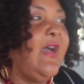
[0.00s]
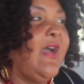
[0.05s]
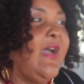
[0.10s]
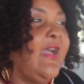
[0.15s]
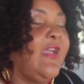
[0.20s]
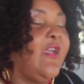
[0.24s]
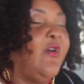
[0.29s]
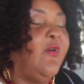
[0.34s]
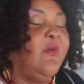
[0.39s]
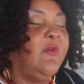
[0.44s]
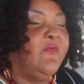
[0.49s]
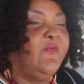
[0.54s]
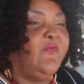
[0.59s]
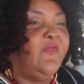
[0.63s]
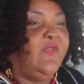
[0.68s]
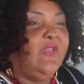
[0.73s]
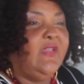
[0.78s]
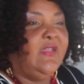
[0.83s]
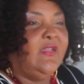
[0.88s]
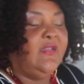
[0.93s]
I go and
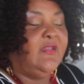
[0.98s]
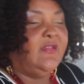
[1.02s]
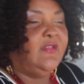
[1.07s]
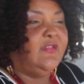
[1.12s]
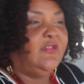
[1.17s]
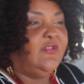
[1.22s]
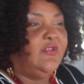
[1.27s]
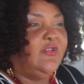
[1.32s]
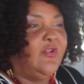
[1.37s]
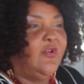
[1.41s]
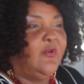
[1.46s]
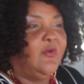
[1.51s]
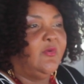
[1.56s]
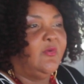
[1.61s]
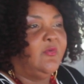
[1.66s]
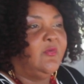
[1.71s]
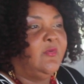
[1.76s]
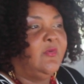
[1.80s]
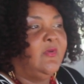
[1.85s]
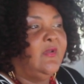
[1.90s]
feed, you know,